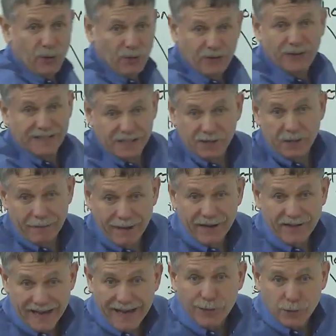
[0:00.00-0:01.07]
of fits in about
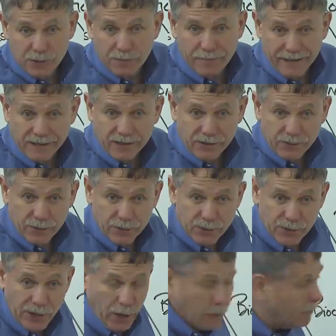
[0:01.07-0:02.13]
1,000 bases or
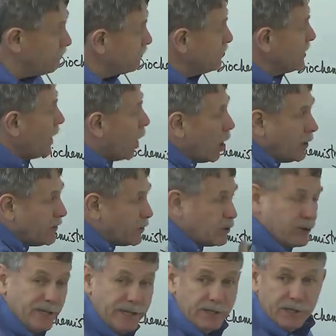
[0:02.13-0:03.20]
so. Other
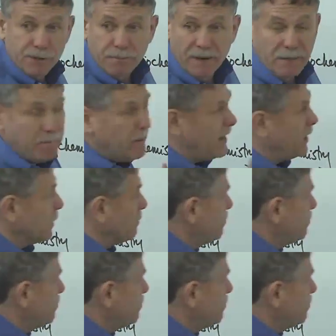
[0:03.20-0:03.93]
genes a bit bigger.